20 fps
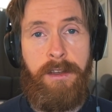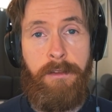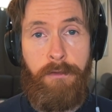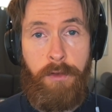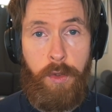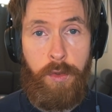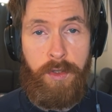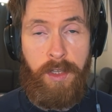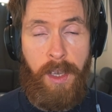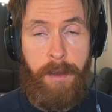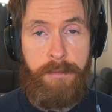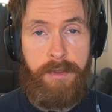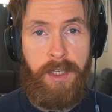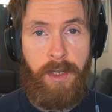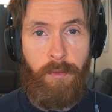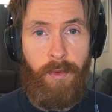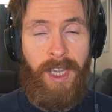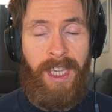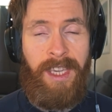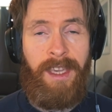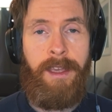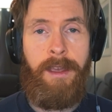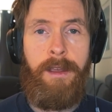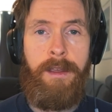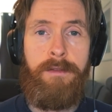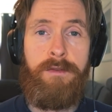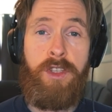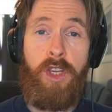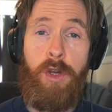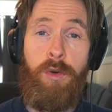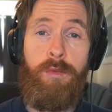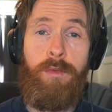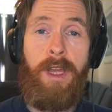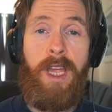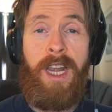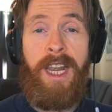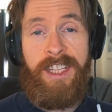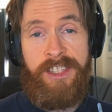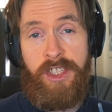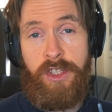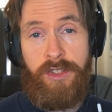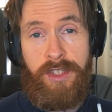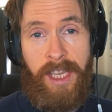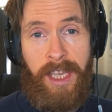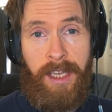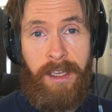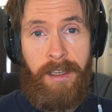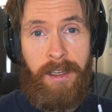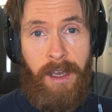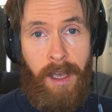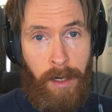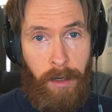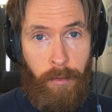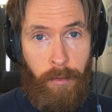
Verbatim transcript: a few times a week. So let's just take a